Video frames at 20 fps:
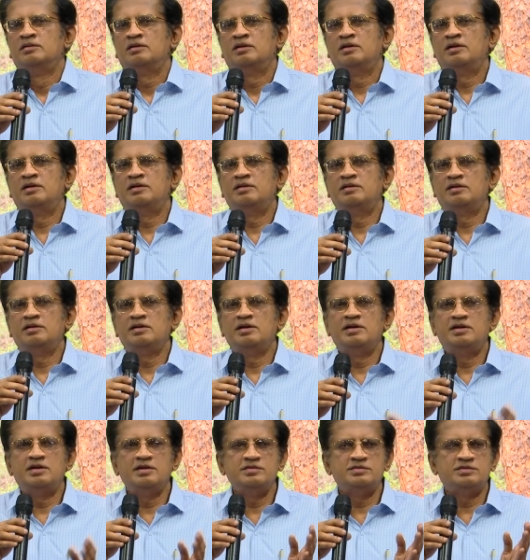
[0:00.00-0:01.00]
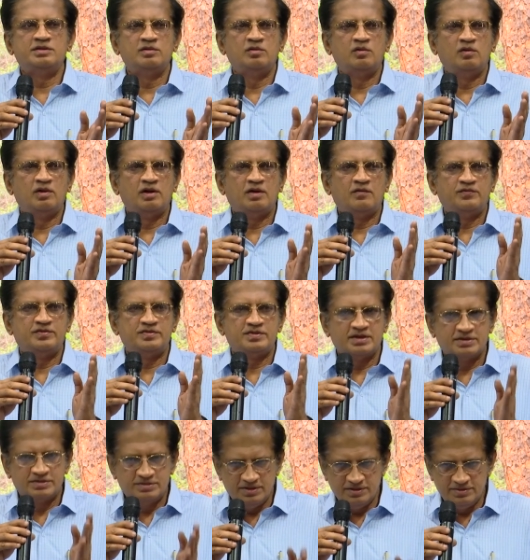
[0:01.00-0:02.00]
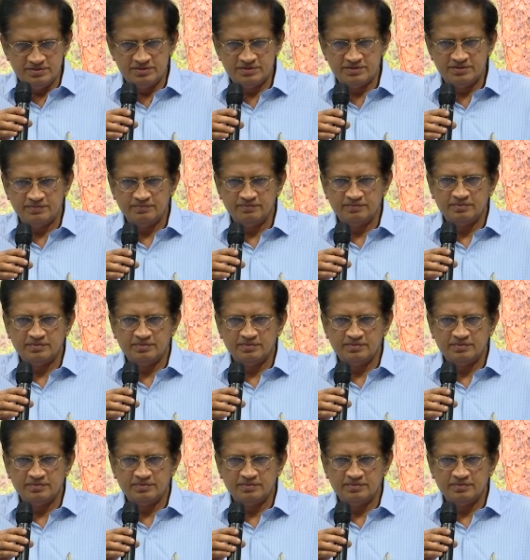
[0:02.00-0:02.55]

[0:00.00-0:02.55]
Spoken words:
And it is the goal of success,